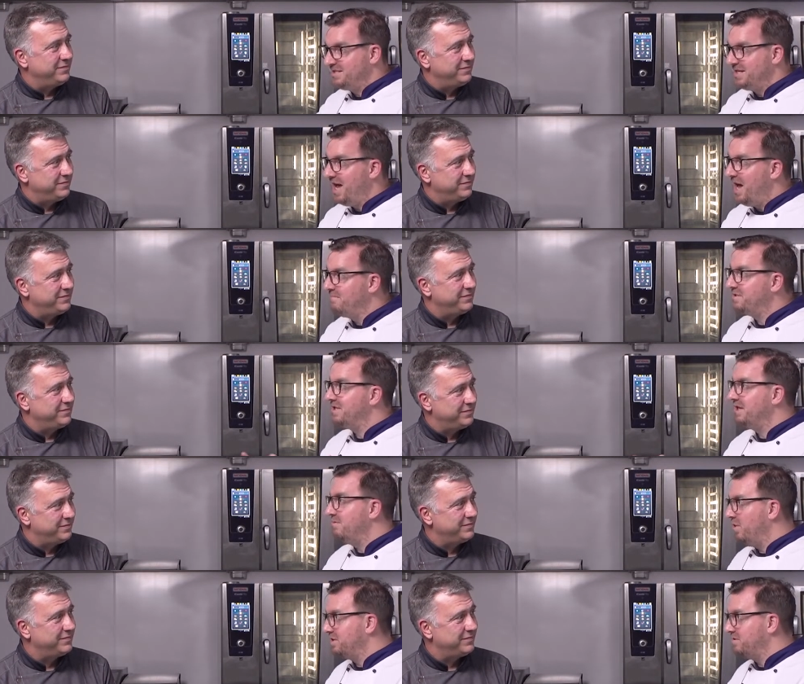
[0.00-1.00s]
Speaker 1: mm. time to
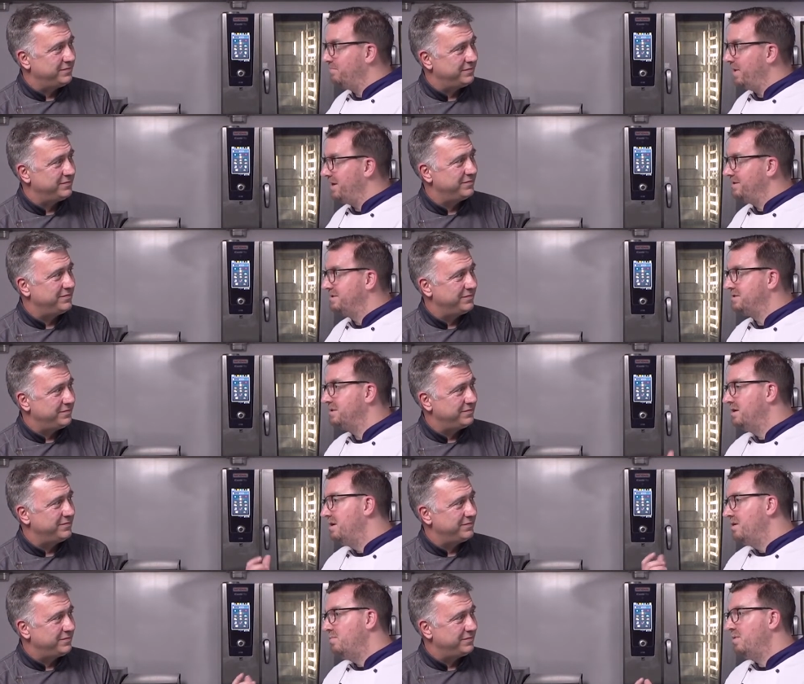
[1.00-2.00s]
clean pots and pans.
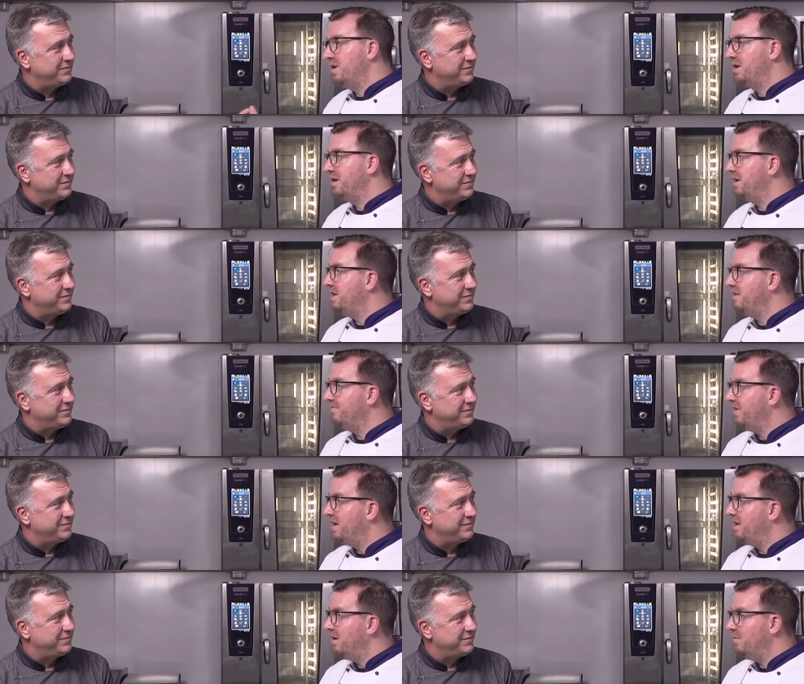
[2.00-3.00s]
We can clean the
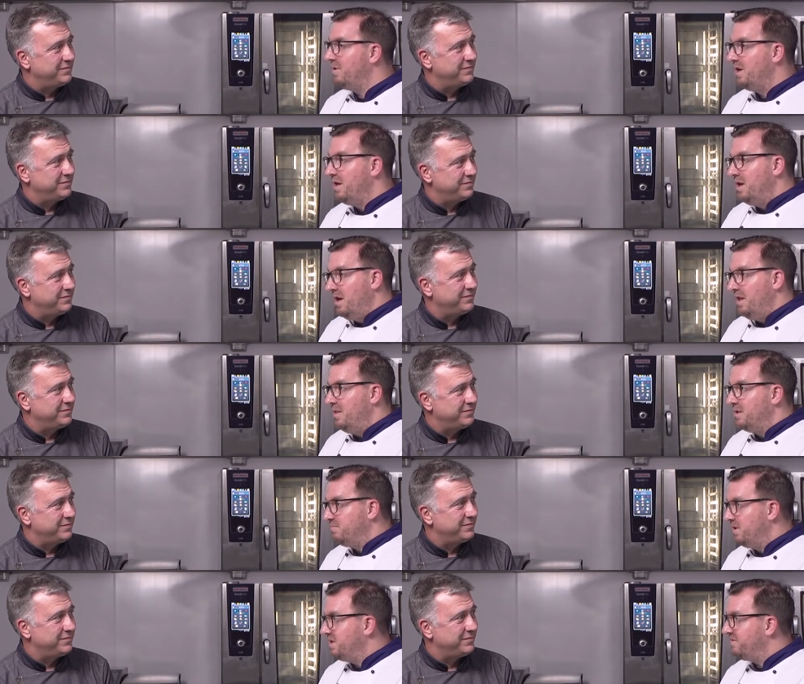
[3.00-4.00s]
Vario in the
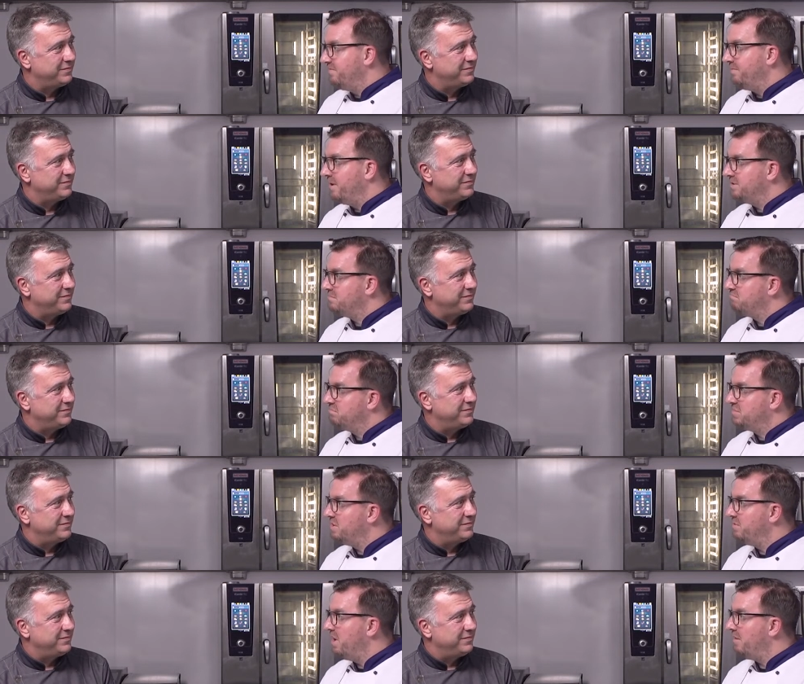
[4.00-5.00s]
space of about
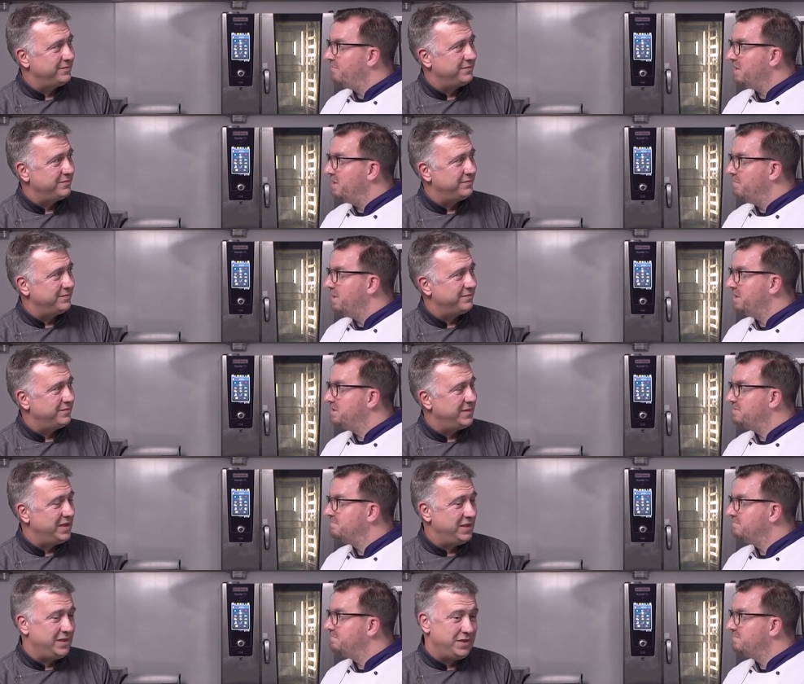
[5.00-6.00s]
two and a half, three minutes.
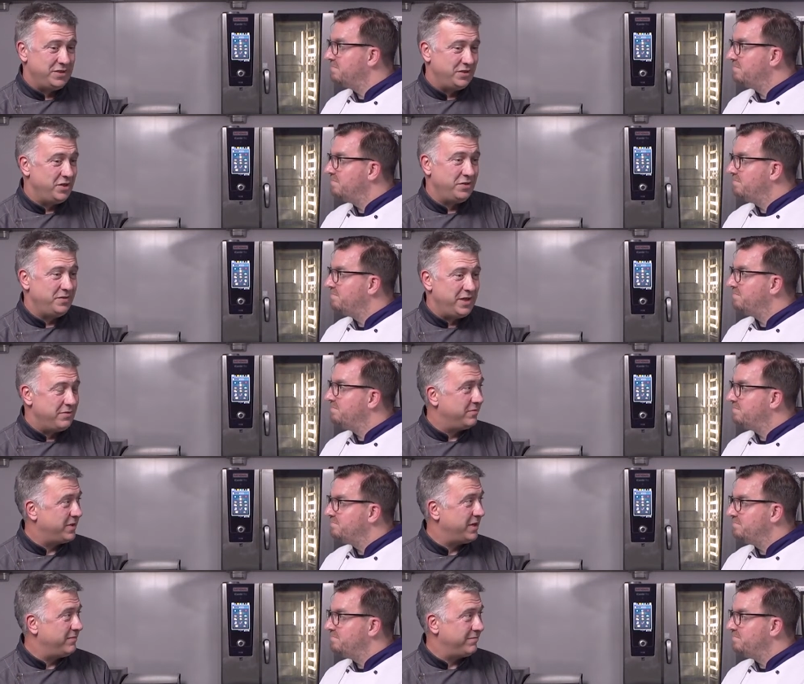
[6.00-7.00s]
Yeah,
Speaker 2: there's no
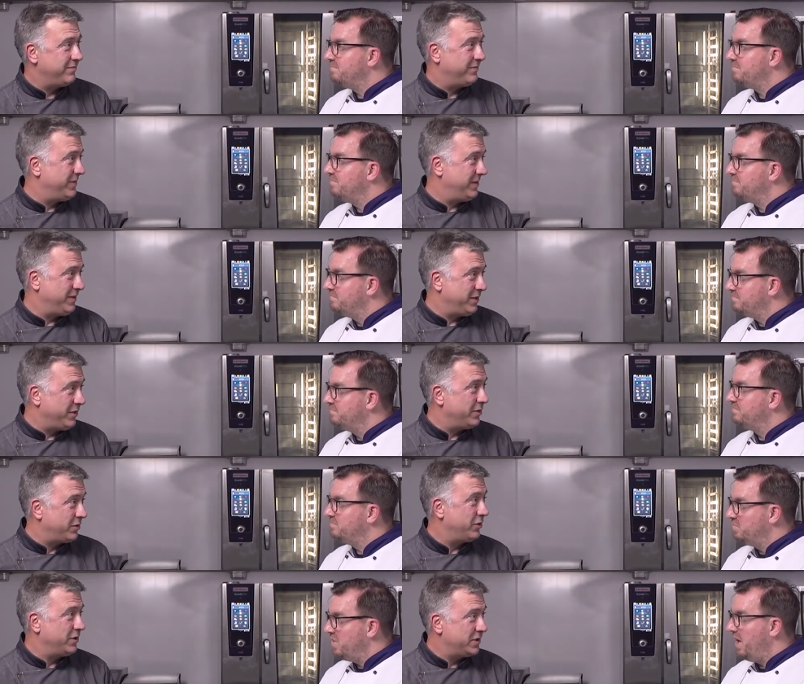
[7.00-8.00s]
doubt that the, you know the
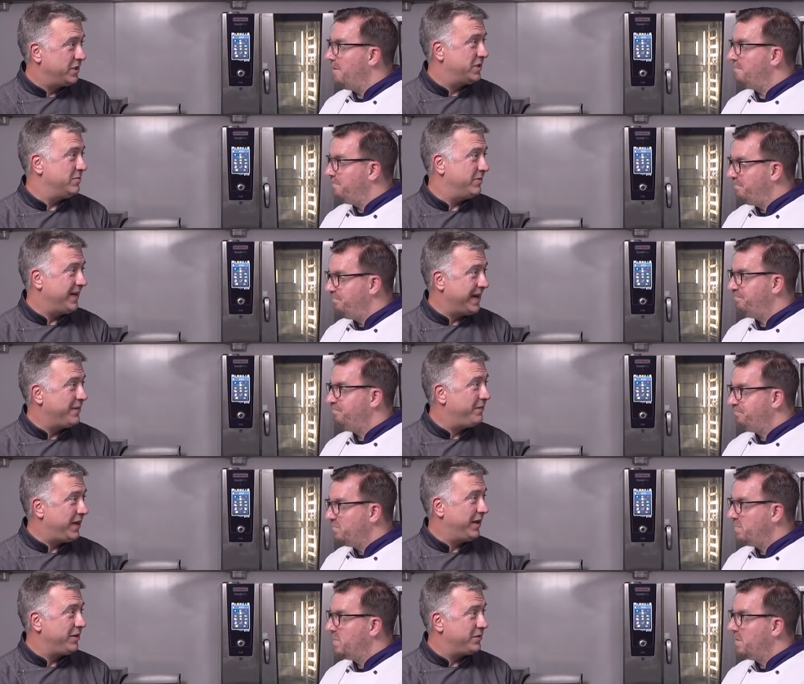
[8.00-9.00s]
cooking yeah. system will add
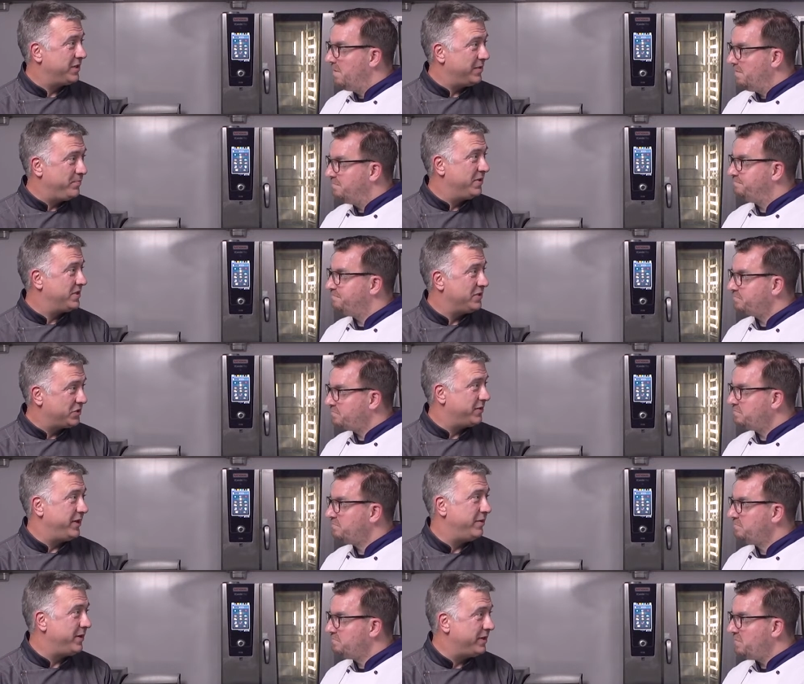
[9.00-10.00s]
value to that business
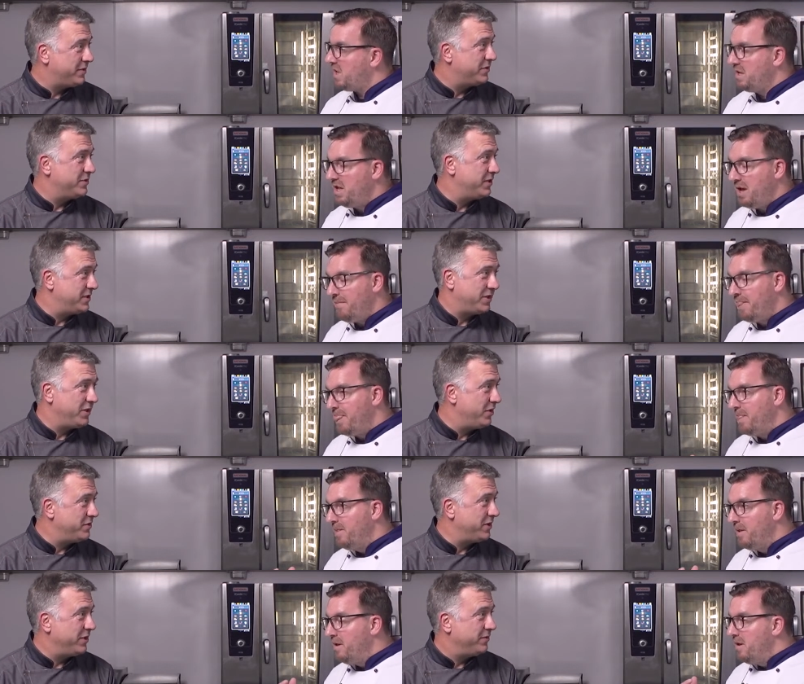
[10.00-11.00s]
straight away as soon yeah. as they start
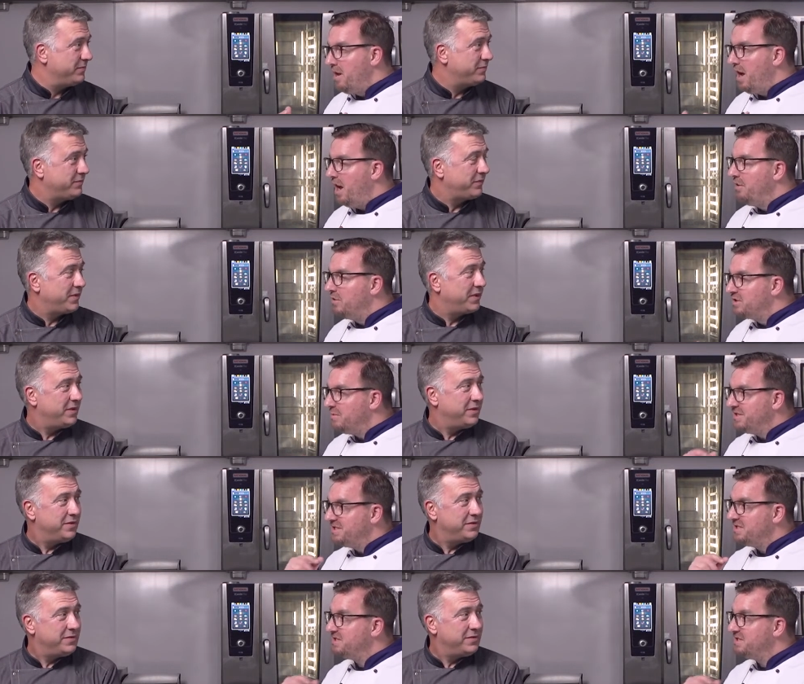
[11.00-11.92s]
using it.
Speaker 1: And also, it's the